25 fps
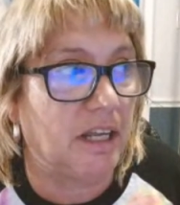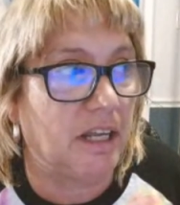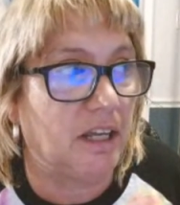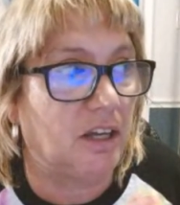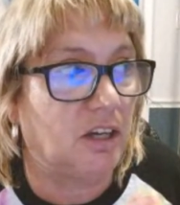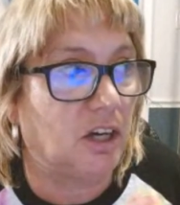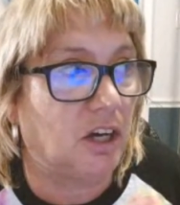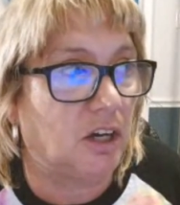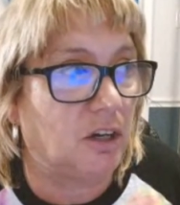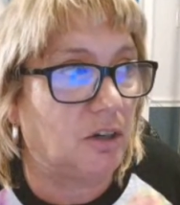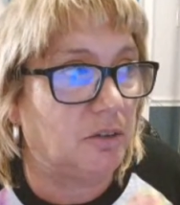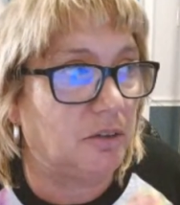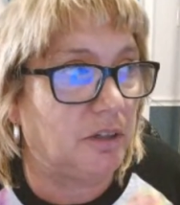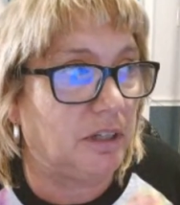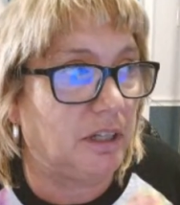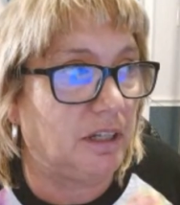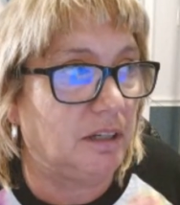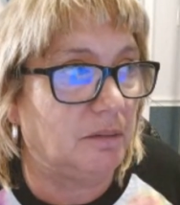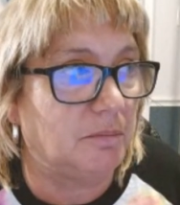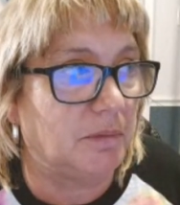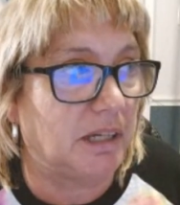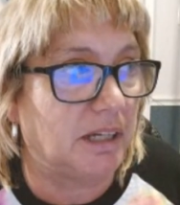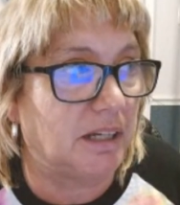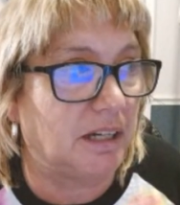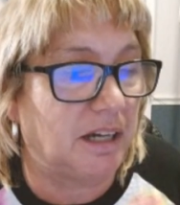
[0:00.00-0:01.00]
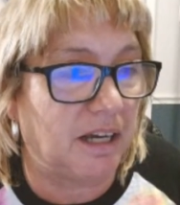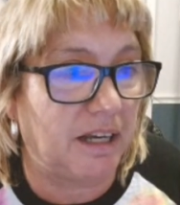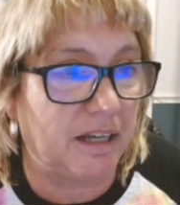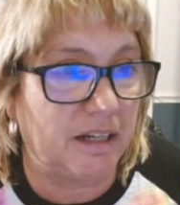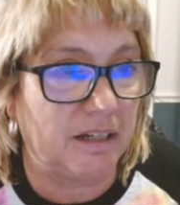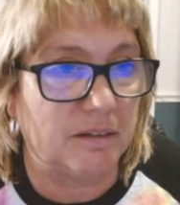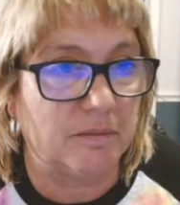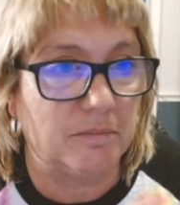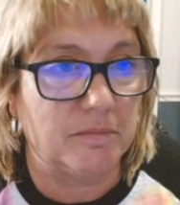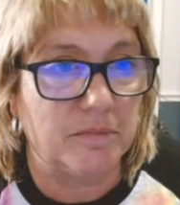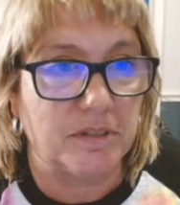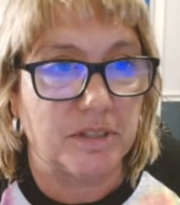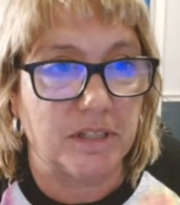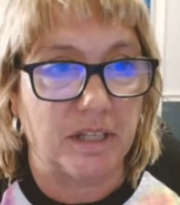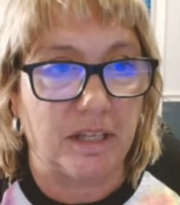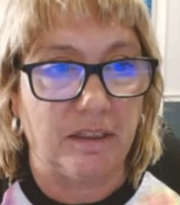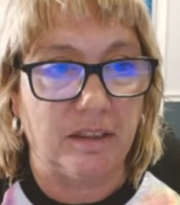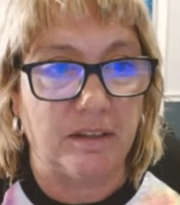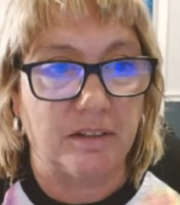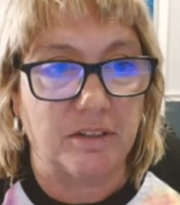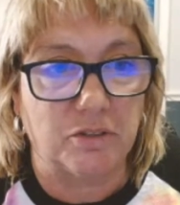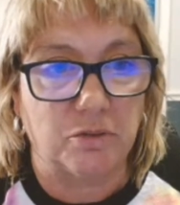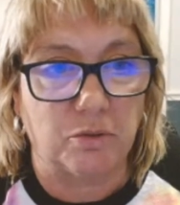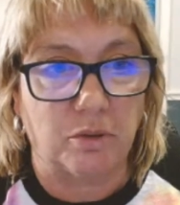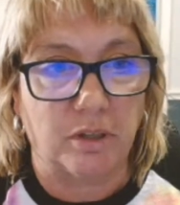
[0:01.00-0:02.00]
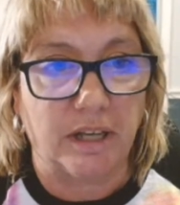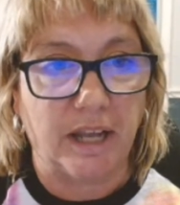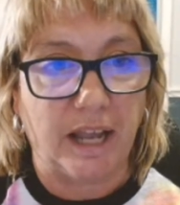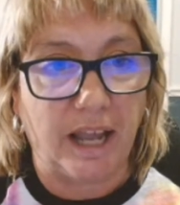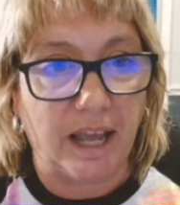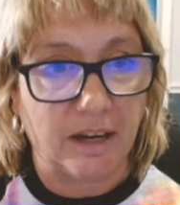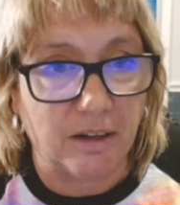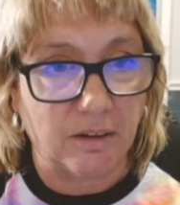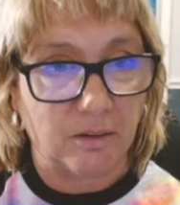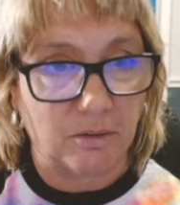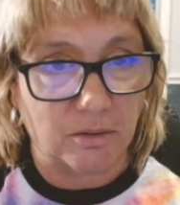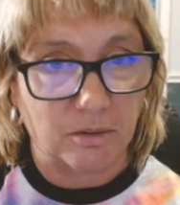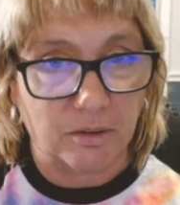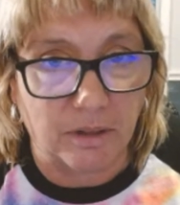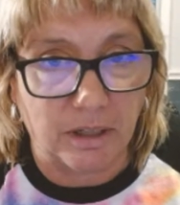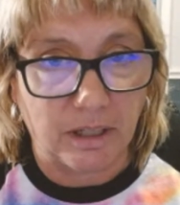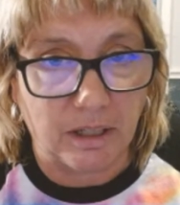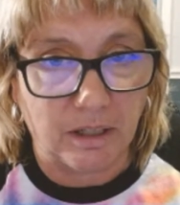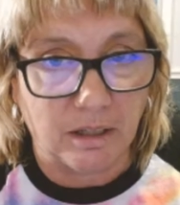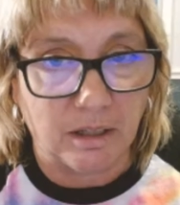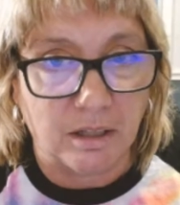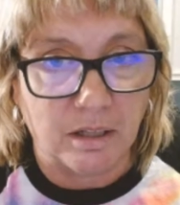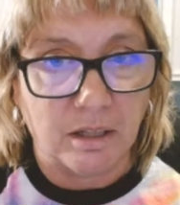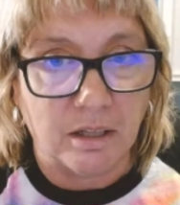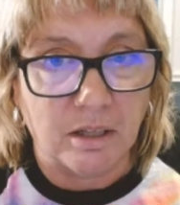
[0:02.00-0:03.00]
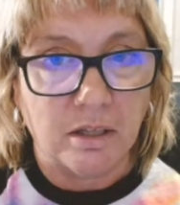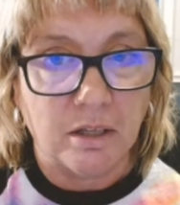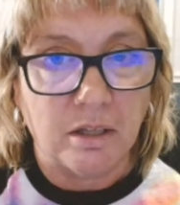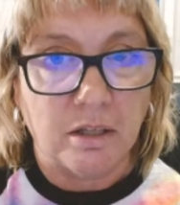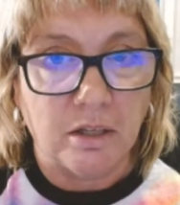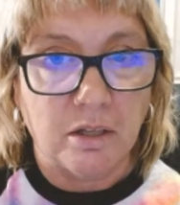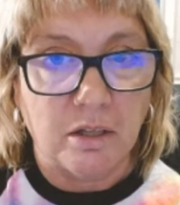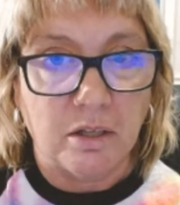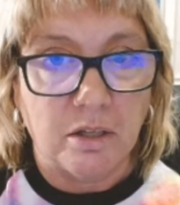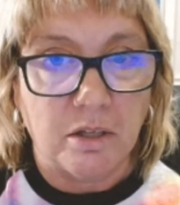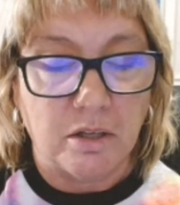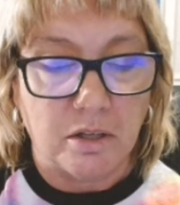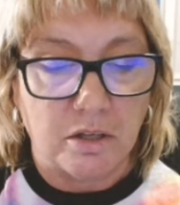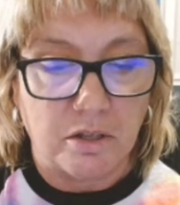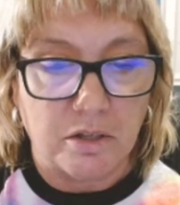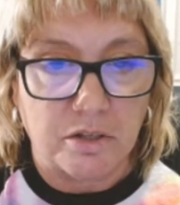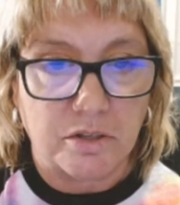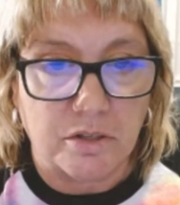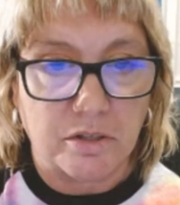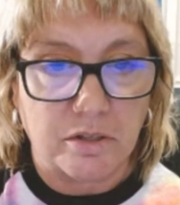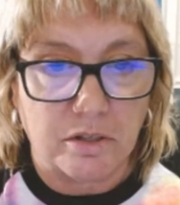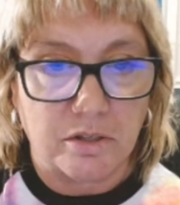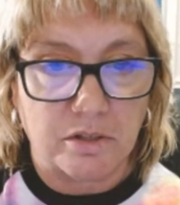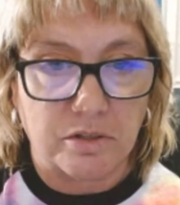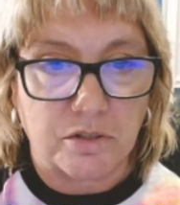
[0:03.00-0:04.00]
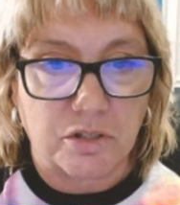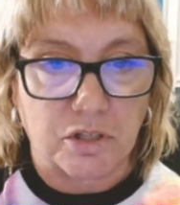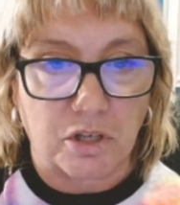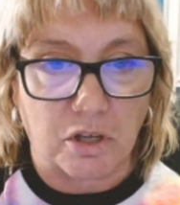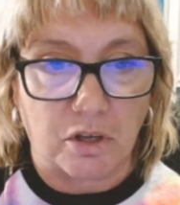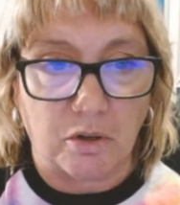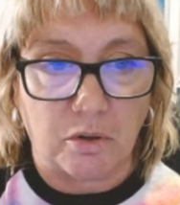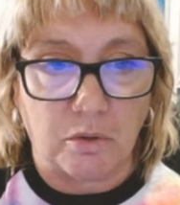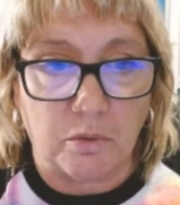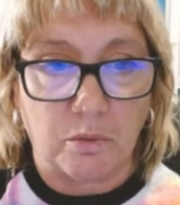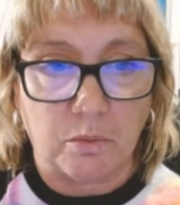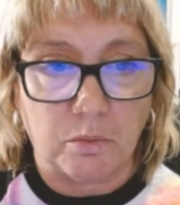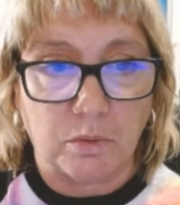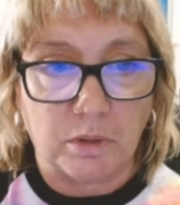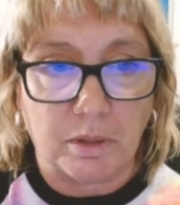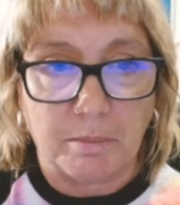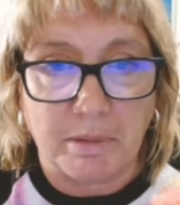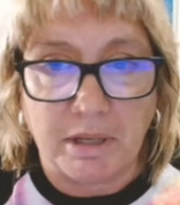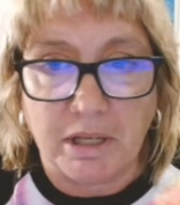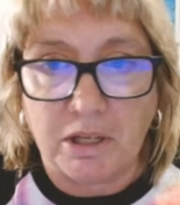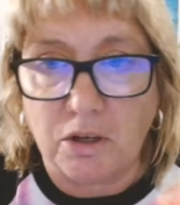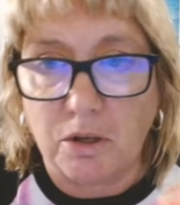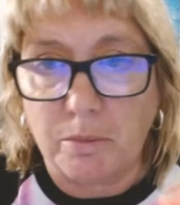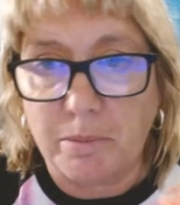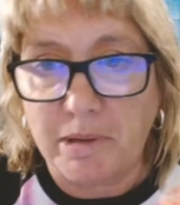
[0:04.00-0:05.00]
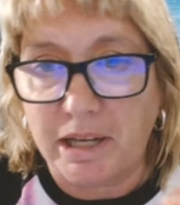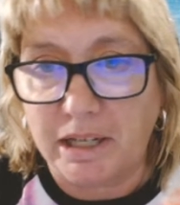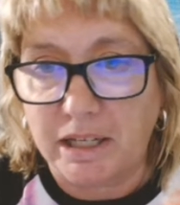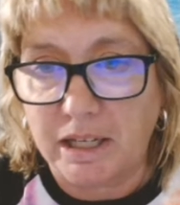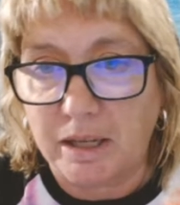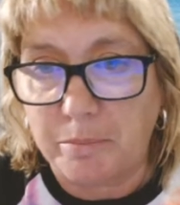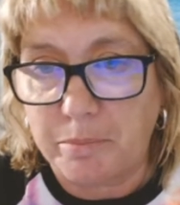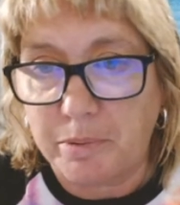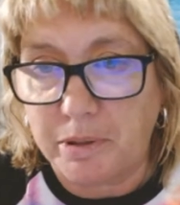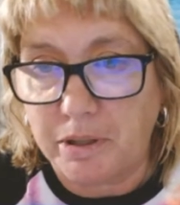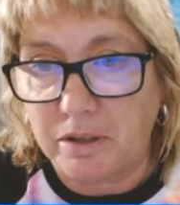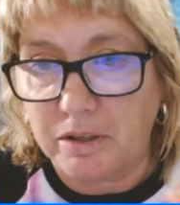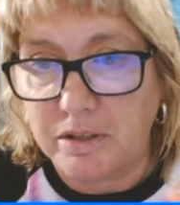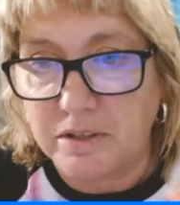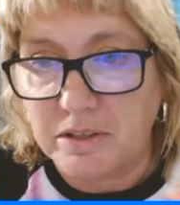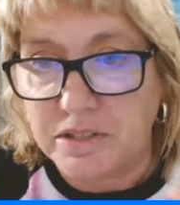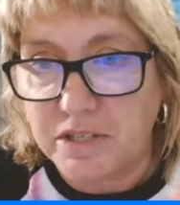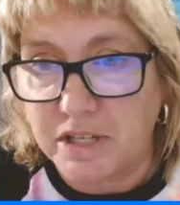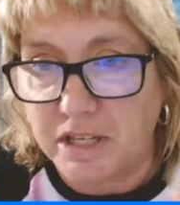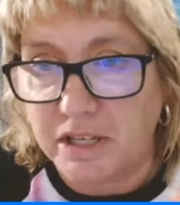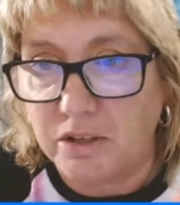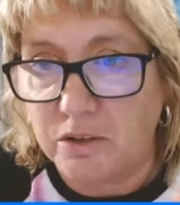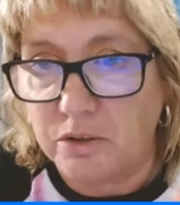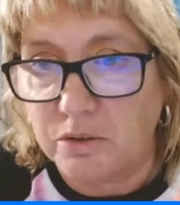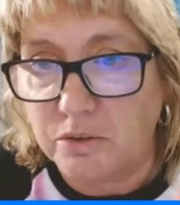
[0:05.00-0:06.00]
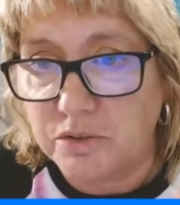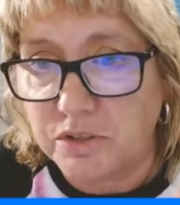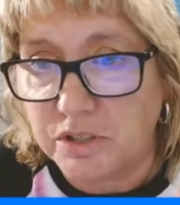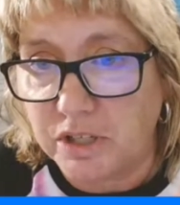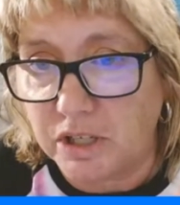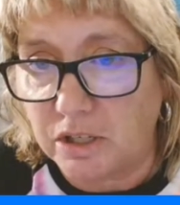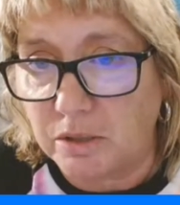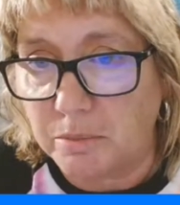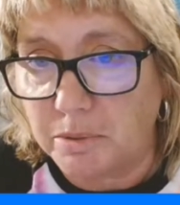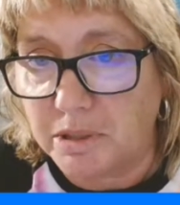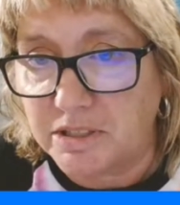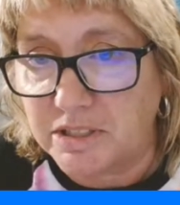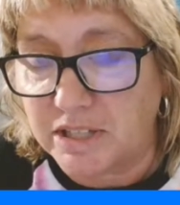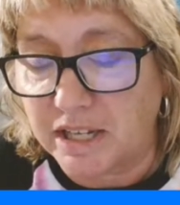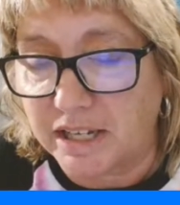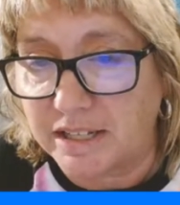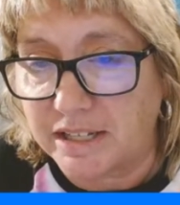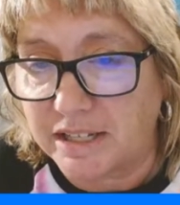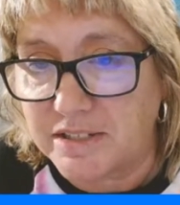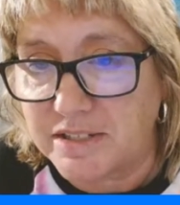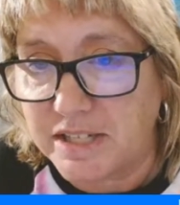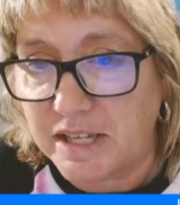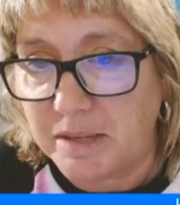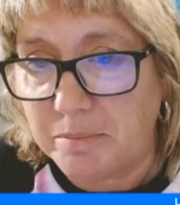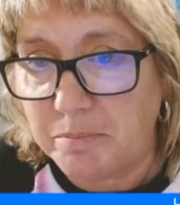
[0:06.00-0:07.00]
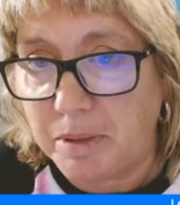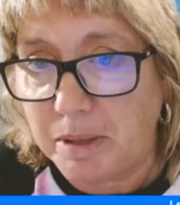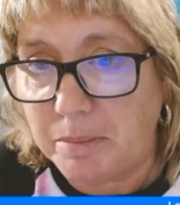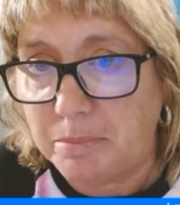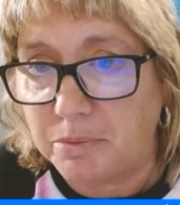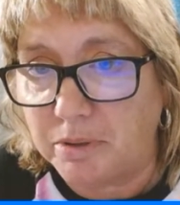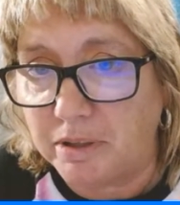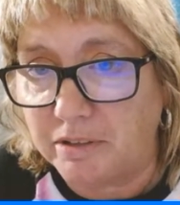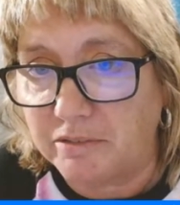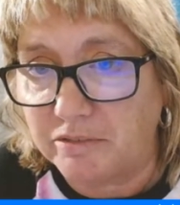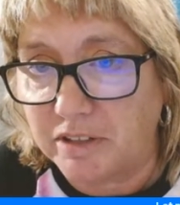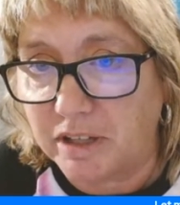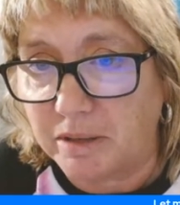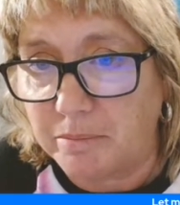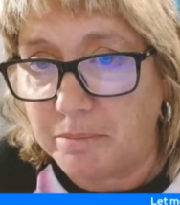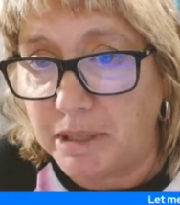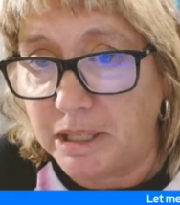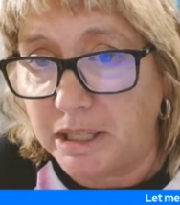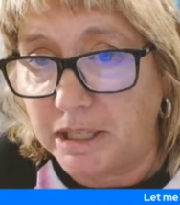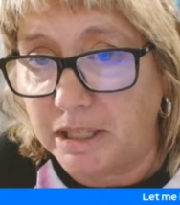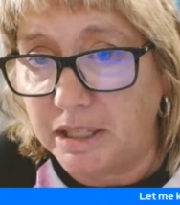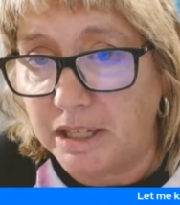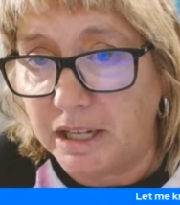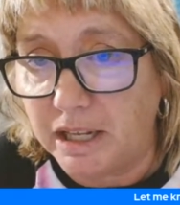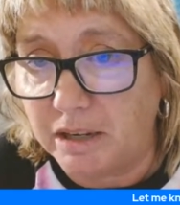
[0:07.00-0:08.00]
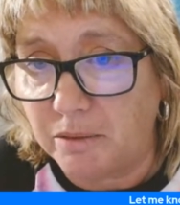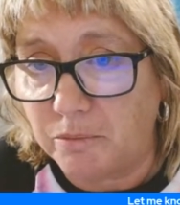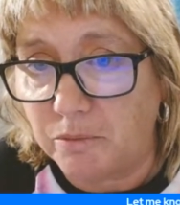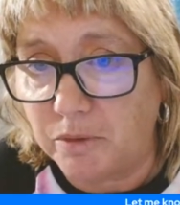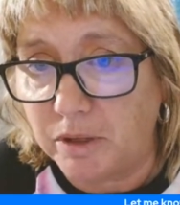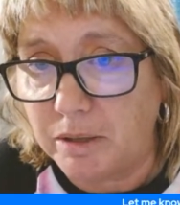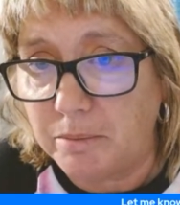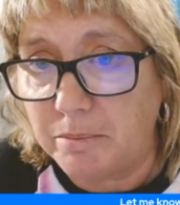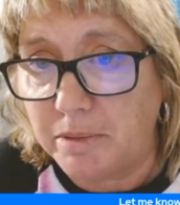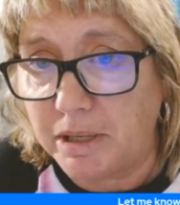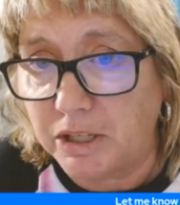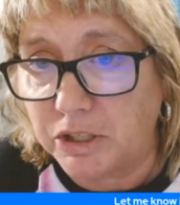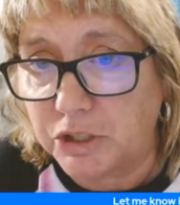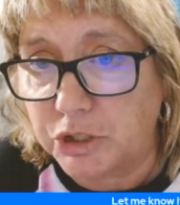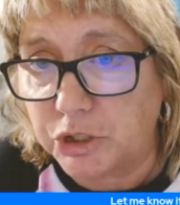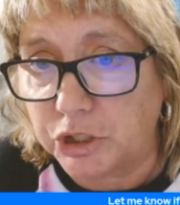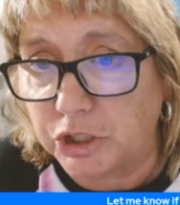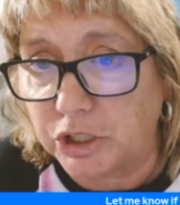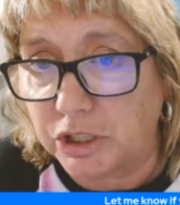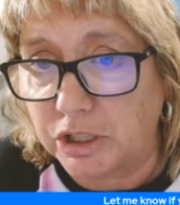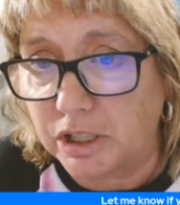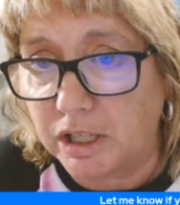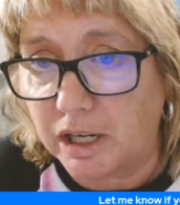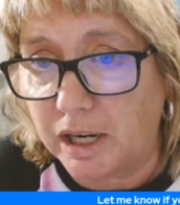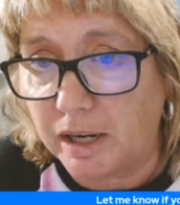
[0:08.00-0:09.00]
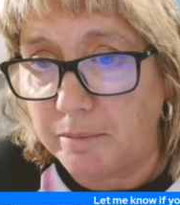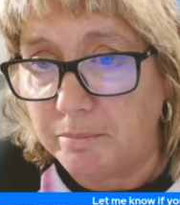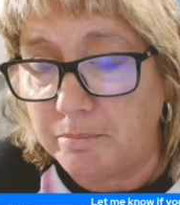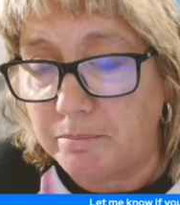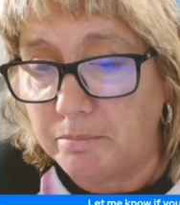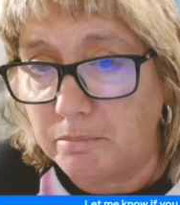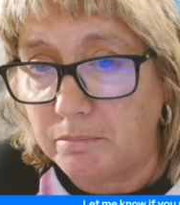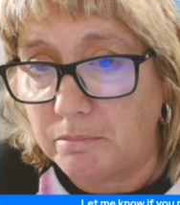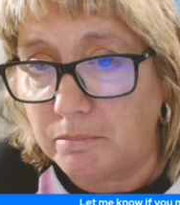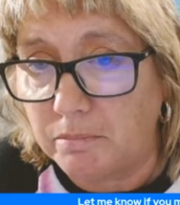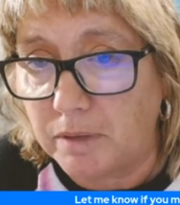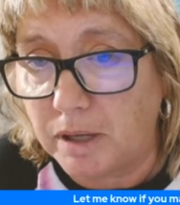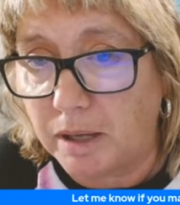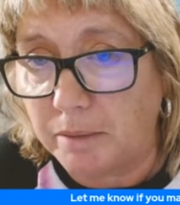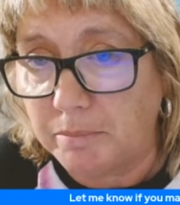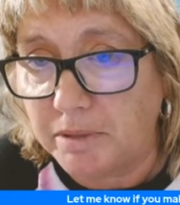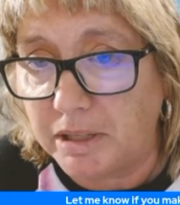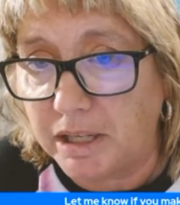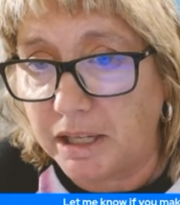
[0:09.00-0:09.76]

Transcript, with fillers: coding my items in the store category. So let me go back up here and see who's here, because I can see people have come in and I want to make sure I'm, I'm